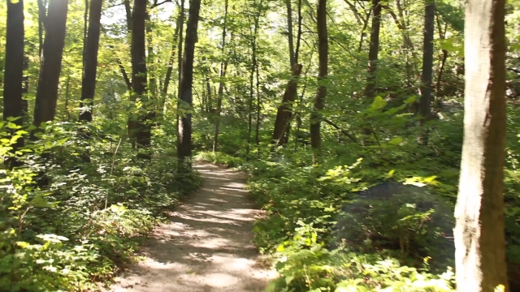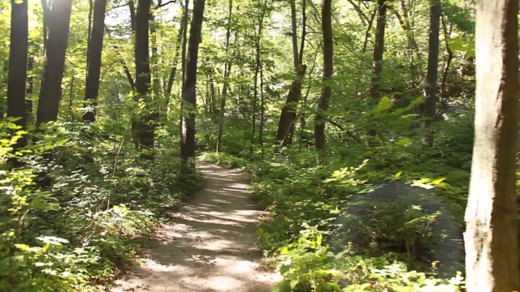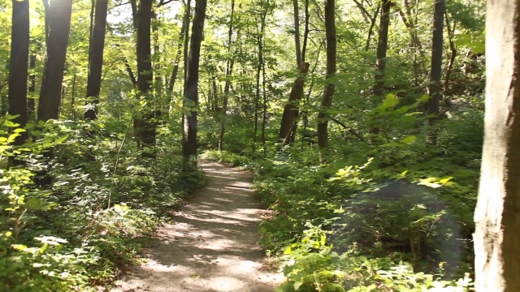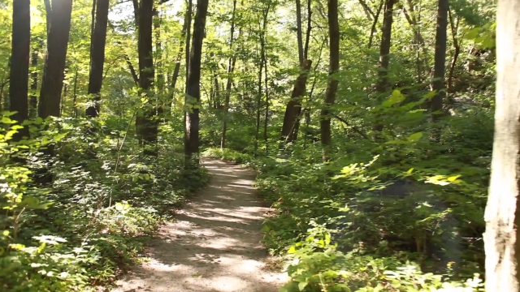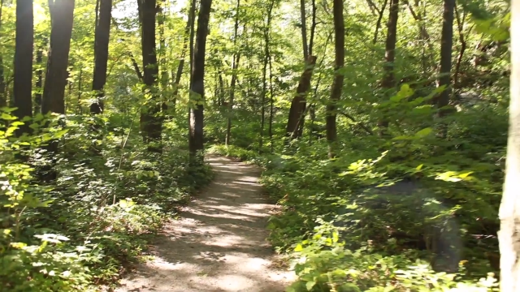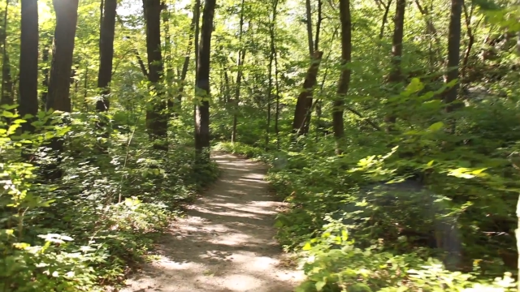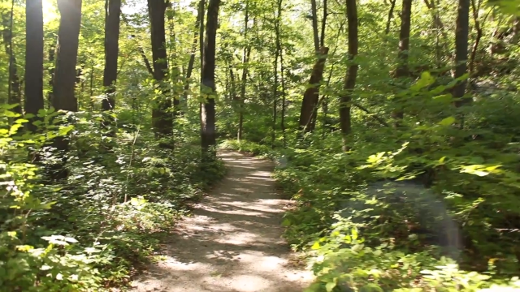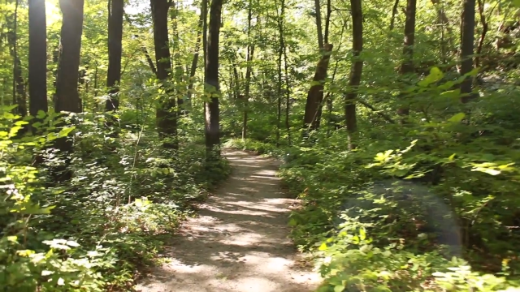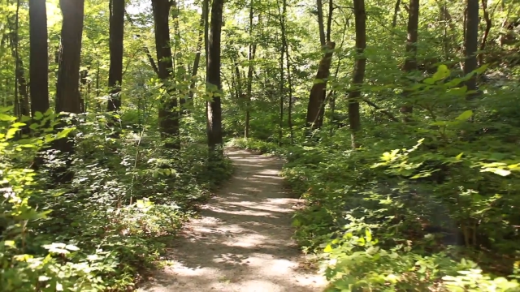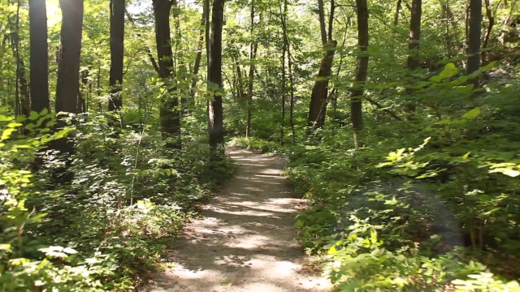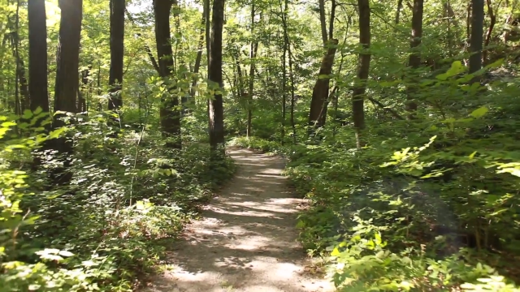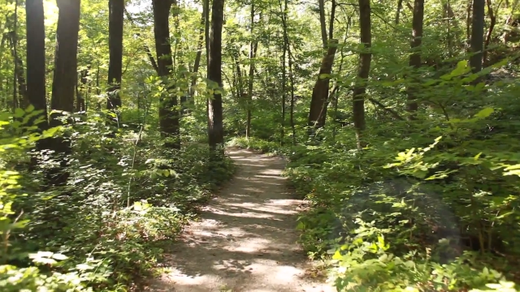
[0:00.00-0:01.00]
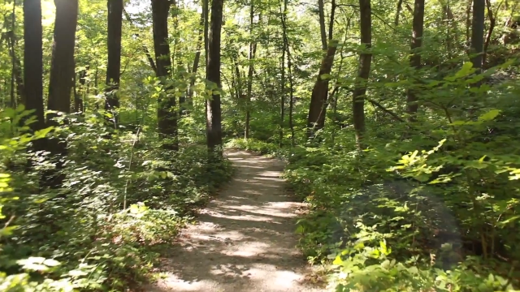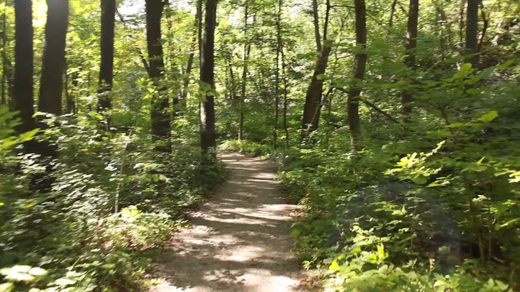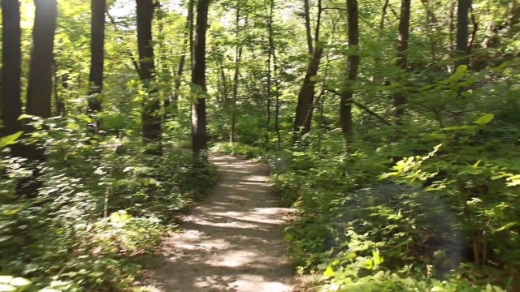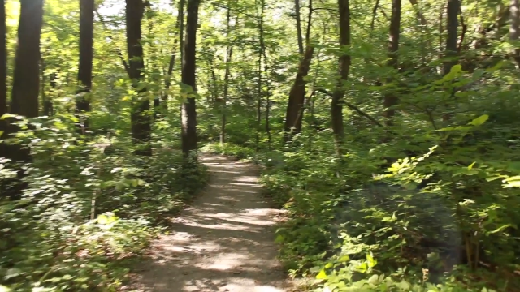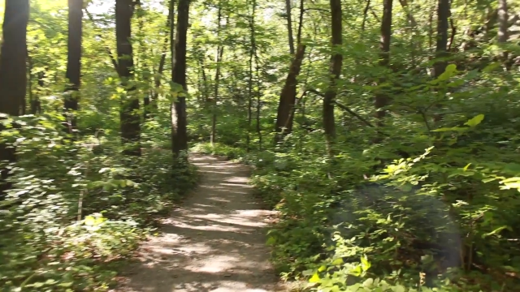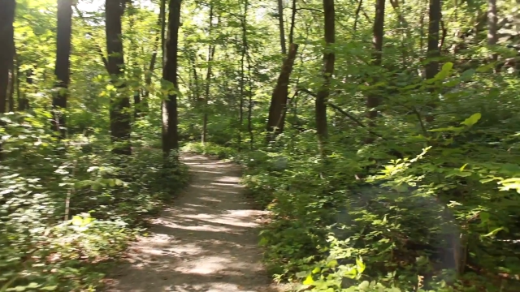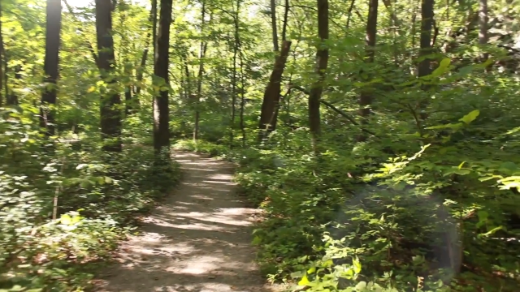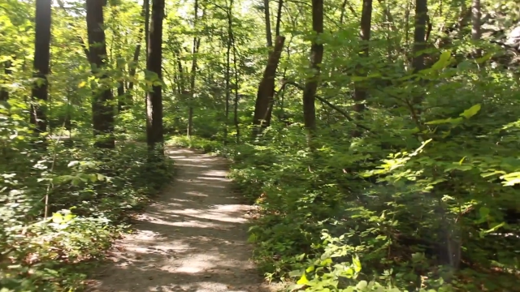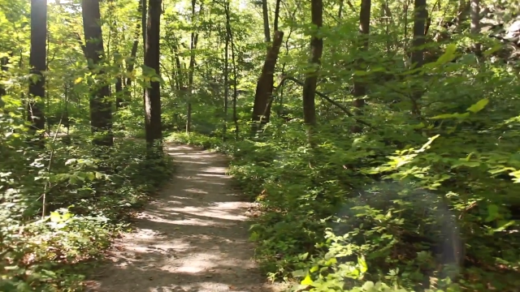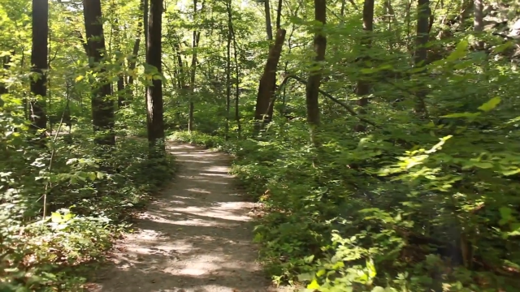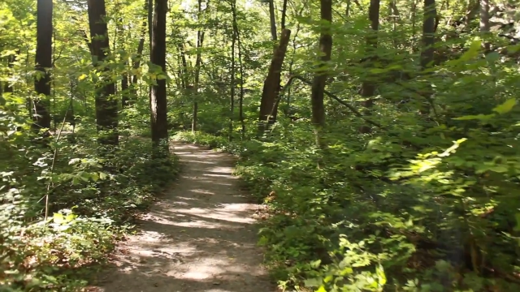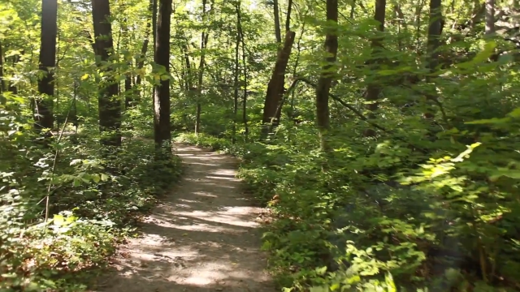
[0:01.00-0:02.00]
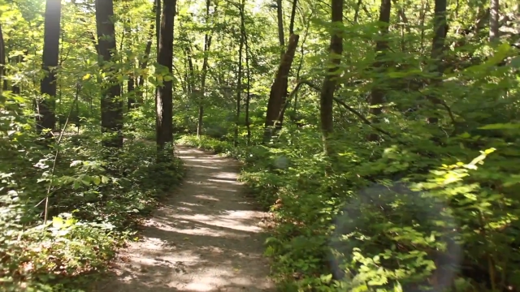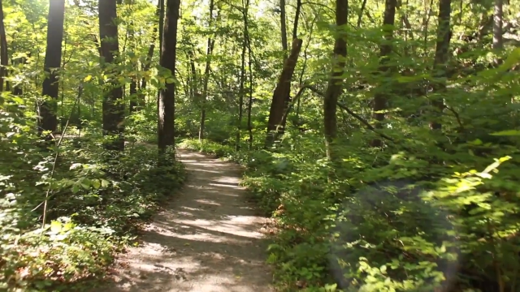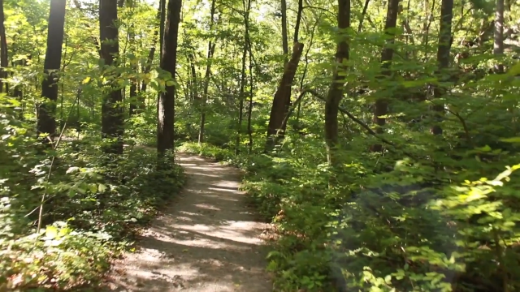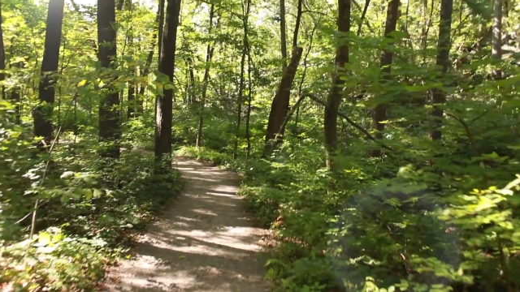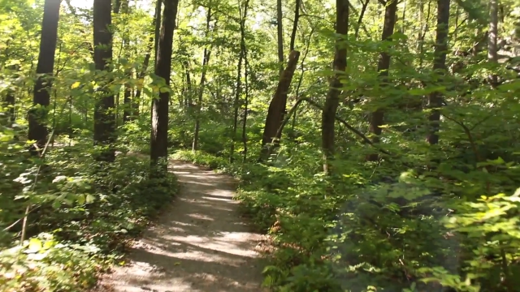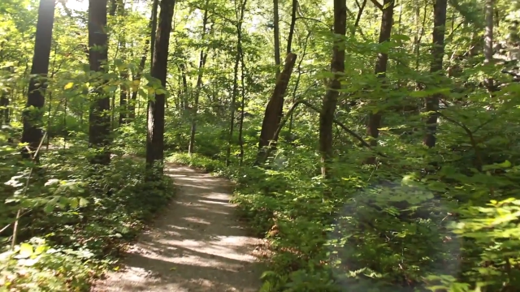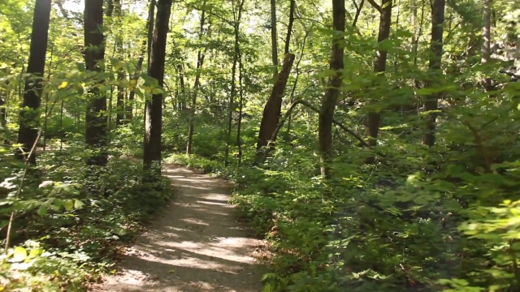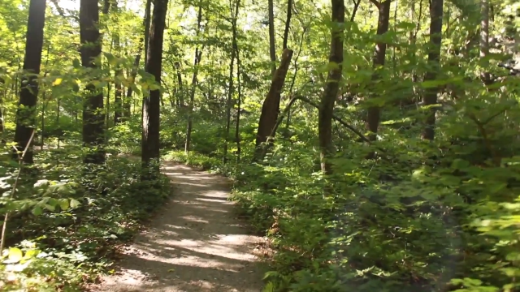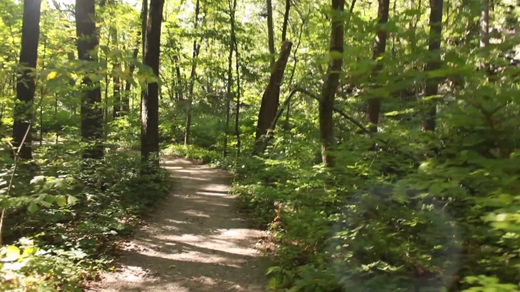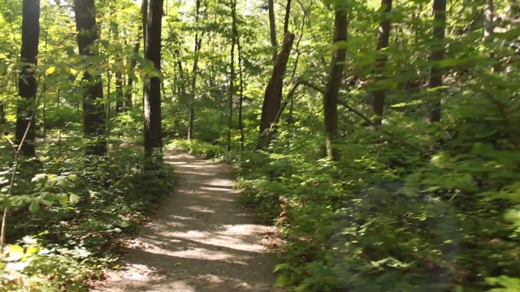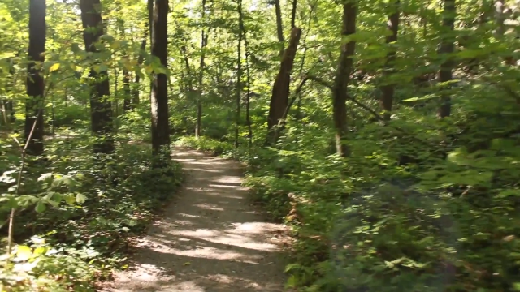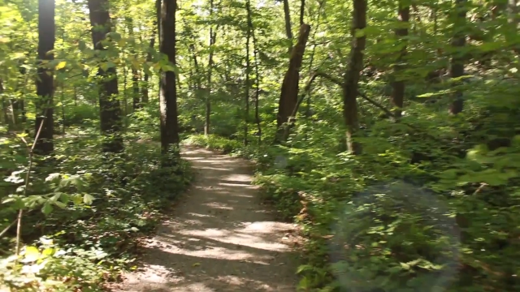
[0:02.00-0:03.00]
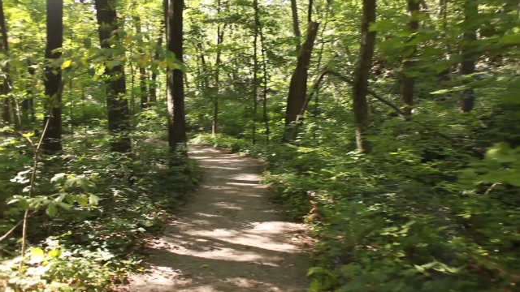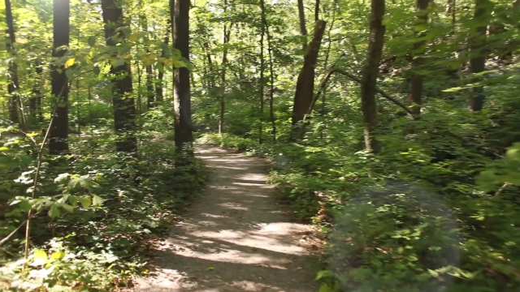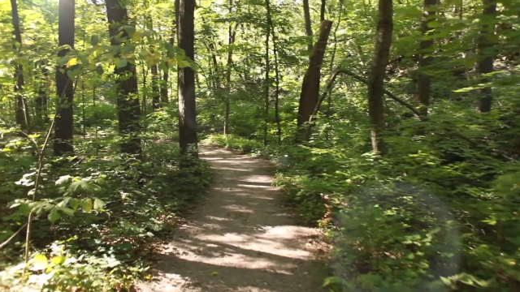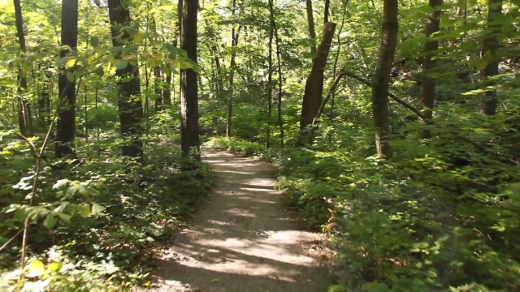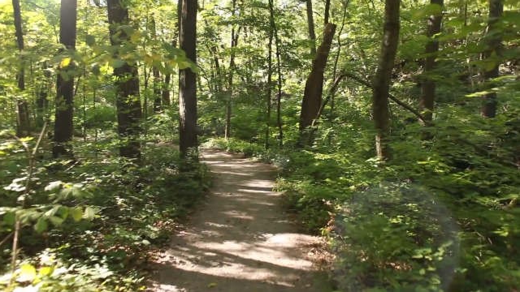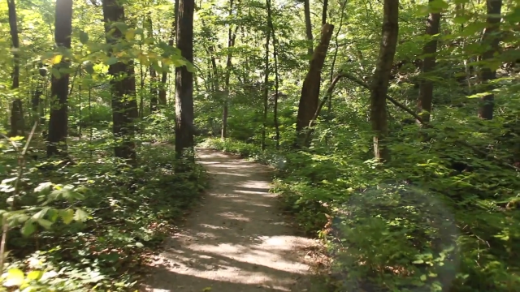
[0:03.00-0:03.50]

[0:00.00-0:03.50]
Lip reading: No face is visible, so there are no lips to read.